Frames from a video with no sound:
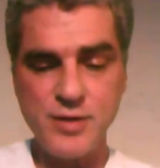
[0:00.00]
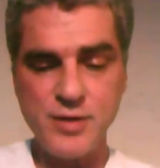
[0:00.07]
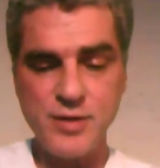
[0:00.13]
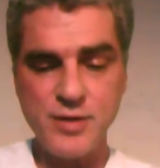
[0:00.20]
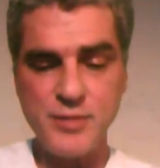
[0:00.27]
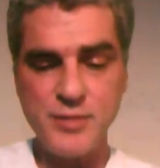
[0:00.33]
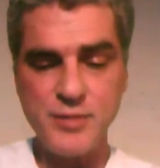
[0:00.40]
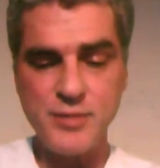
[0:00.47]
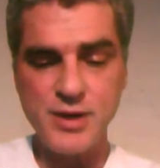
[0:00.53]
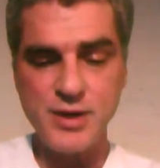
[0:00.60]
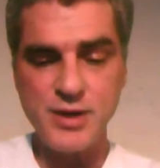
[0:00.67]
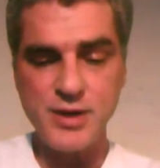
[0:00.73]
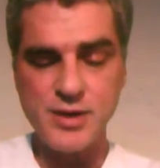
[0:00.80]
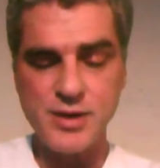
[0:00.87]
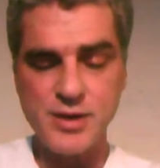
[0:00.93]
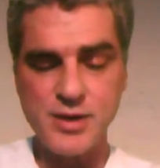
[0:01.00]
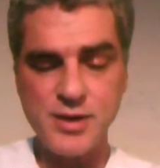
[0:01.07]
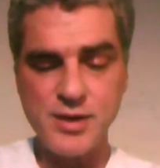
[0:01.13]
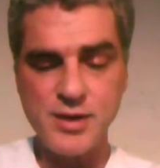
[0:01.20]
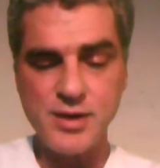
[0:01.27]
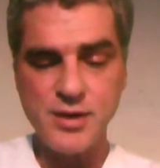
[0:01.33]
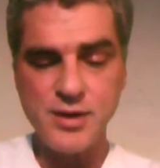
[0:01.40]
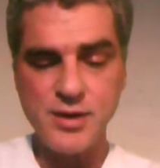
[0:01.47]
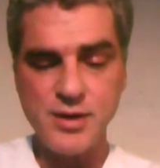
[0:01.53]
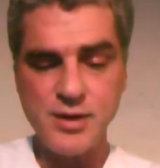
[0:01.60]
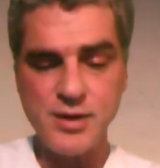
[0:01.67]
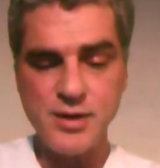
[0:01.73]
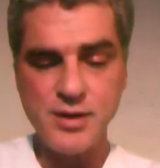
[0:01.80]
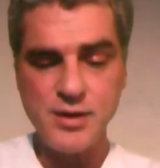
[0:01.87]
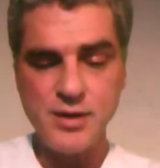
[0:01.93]
of peace
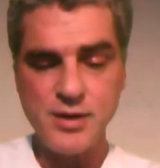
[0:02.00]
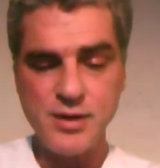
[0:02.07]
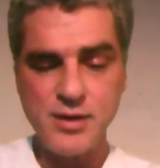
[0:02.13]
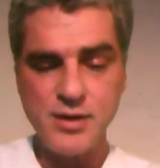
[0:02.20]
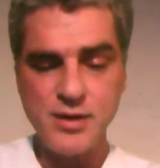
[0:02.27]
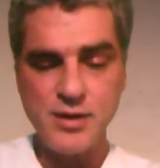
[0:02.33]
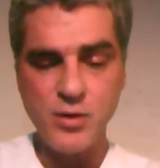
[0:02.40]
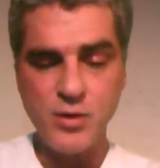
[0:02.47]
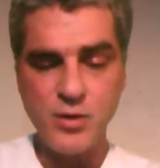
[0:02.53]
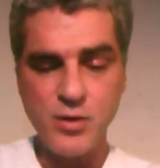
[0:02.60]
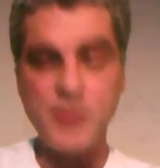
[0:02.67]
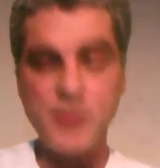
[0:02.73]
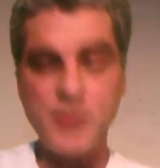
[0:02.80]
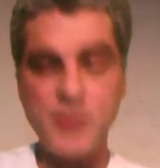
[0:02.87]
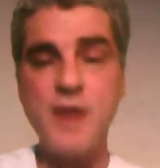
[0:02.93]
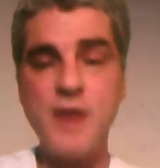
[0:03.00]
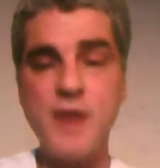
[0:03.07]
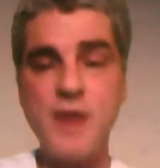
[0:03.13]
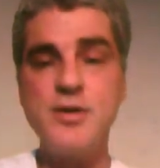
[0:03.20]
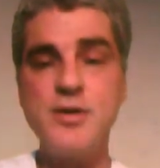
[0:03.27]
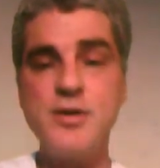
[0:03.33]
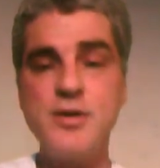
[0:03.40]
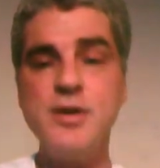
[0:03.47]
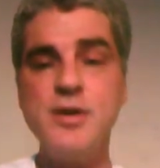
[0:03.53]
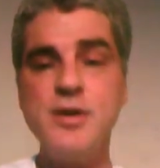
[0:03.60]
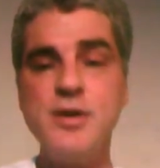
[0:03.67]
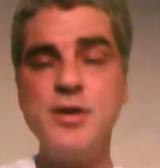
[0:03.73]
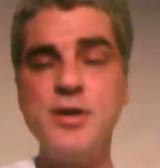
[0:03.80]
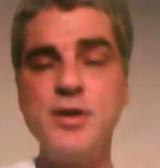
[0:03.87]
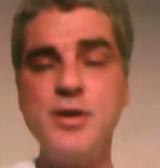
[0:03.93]
or 1,000
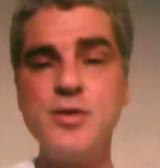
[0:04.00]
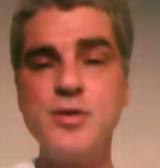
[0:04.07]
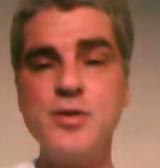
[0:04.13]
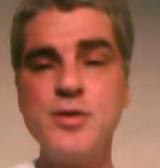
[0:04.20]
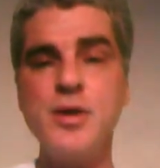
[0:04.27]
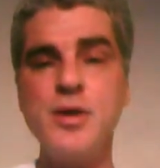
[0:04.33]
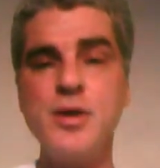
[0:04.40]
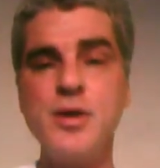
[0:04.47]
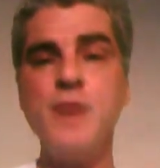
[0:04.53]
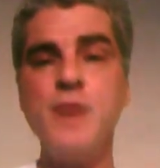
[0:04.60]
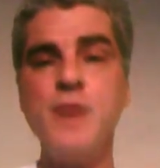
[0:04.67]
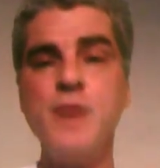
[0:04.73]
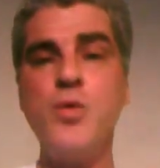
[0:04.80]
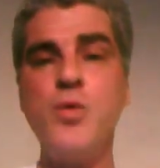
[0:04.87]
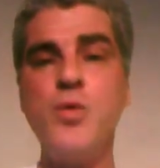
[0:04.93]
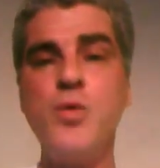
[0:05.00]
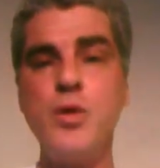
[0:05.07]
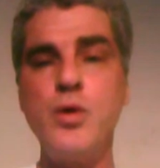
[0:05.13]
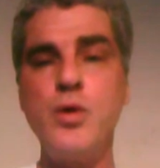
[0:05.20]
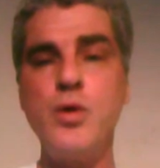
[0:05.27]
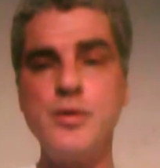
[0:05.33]
years of war.